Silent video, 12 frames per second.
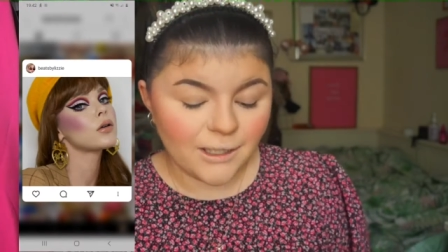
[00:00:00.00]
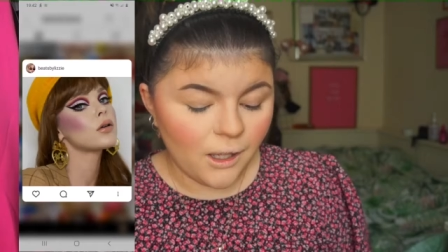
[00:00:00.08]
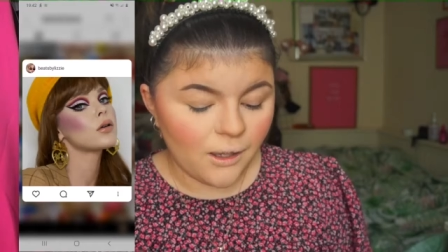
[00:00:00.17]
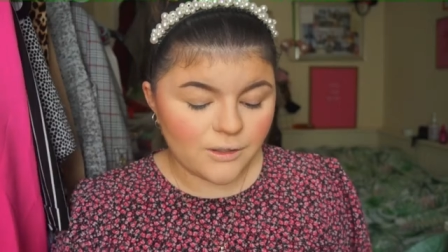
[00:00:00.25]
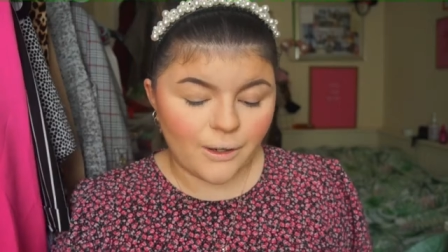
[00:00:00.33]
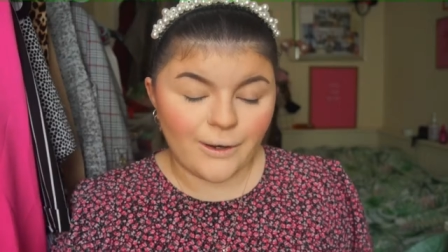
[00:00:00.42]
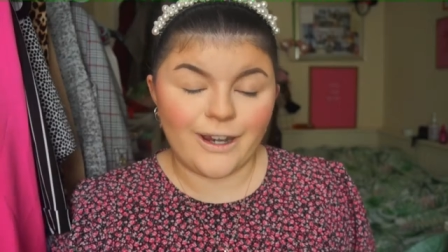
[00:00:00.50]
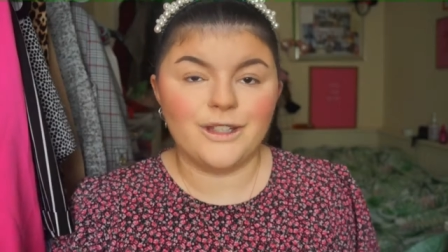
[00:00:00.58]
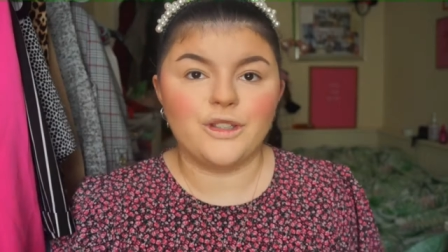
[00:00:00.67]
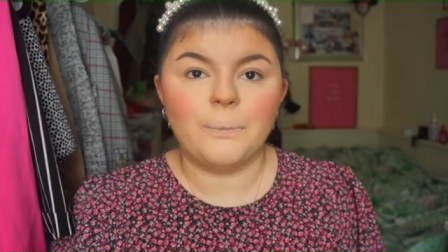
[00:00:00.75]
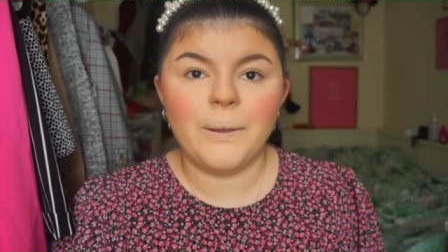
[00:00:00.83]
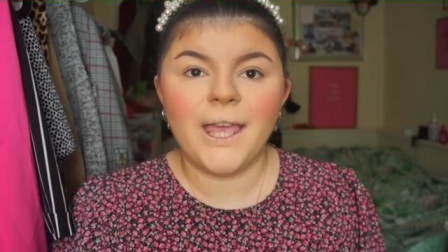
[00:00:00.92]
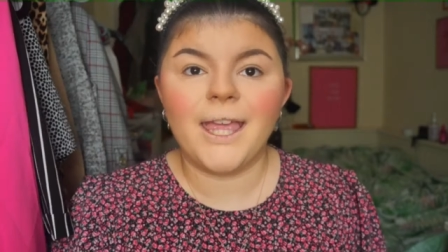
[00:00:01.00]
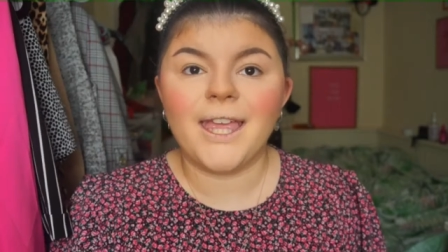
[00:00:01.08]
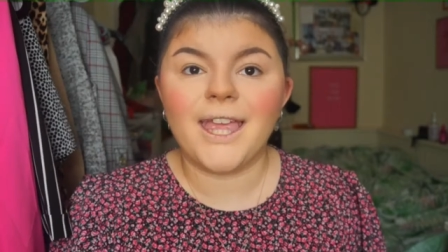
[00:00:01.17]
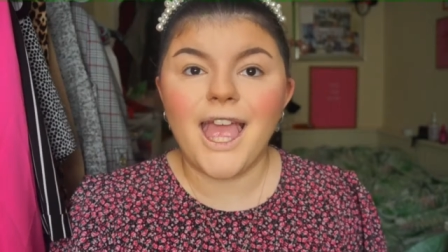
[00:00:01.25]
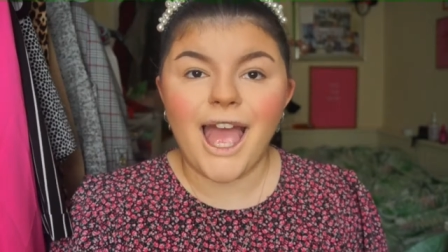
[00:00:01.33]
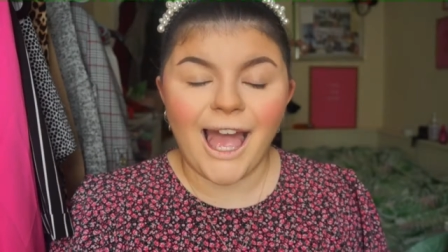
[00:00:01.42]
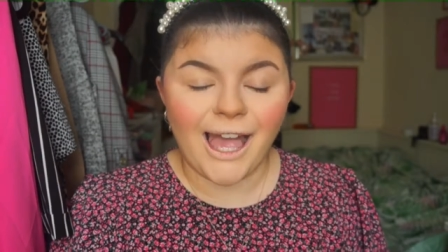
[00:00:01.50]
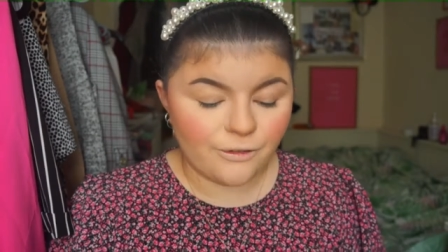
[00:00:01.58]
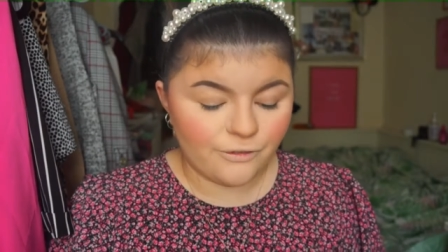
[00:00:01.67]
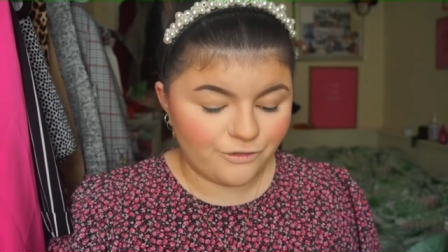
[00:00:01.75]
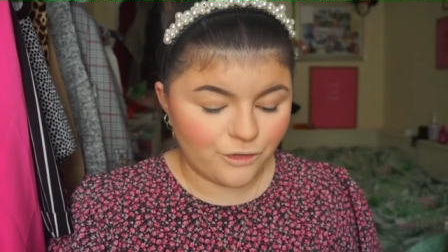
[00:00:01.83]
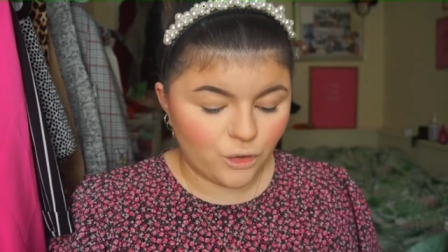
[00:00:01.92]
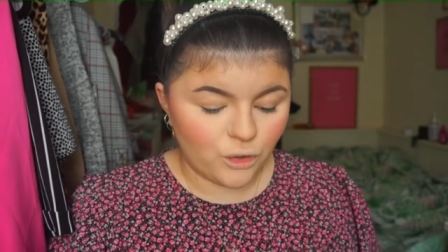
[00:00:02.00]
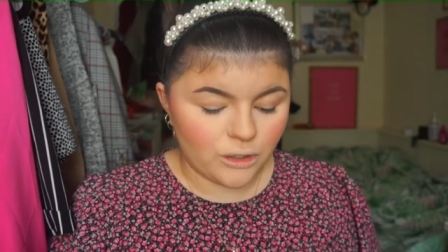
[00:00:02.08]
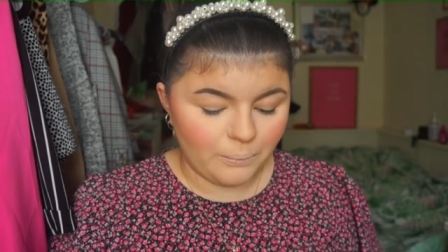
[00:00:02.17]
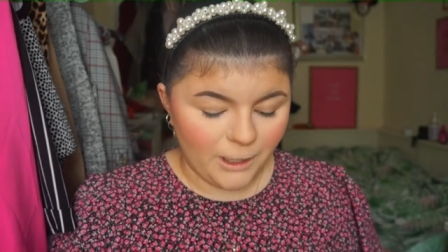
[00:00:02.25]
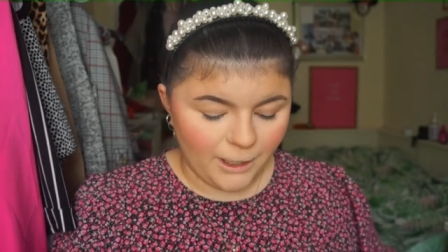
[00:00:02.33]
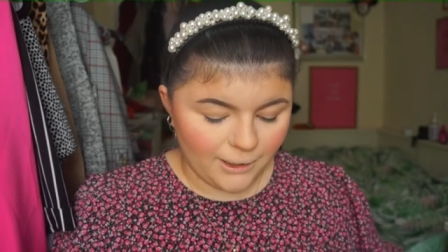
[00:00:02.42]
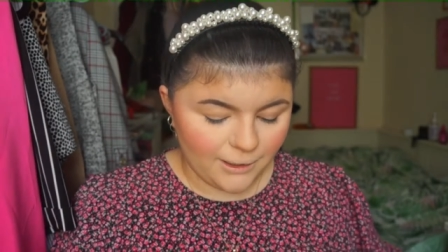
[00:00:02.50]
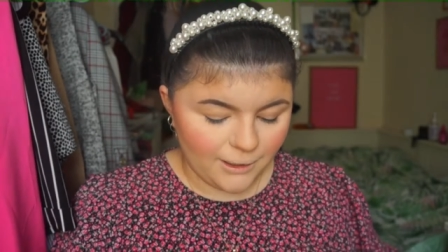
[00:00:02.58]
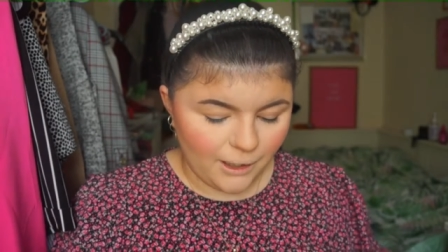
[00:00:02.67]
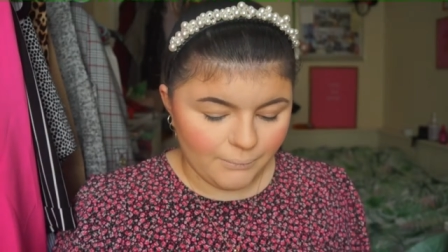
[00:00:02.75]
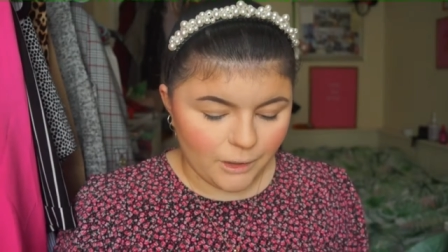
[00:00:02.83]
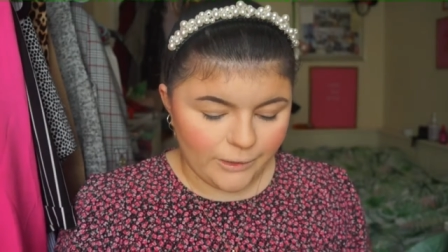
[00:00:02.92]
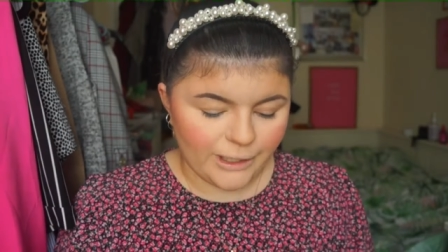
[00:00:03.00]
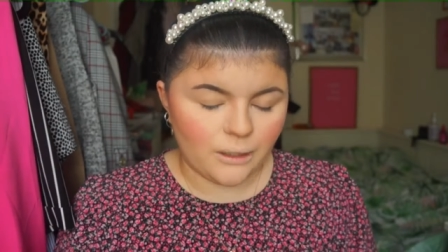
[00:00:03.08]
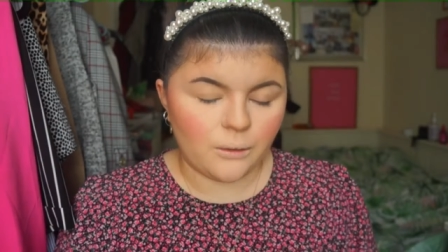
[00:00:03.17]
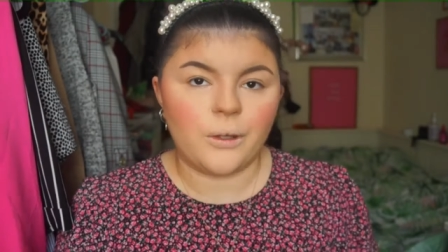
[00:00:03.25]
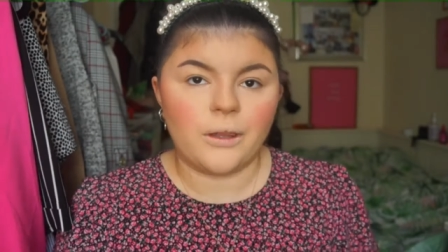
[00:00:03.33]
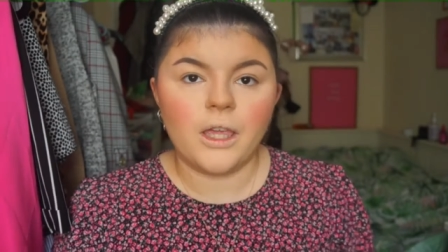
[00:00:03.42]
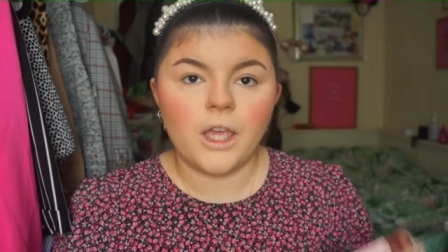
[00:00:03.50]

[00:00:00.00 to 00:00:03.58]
So I'm going to do pink and for the pink I'm going in with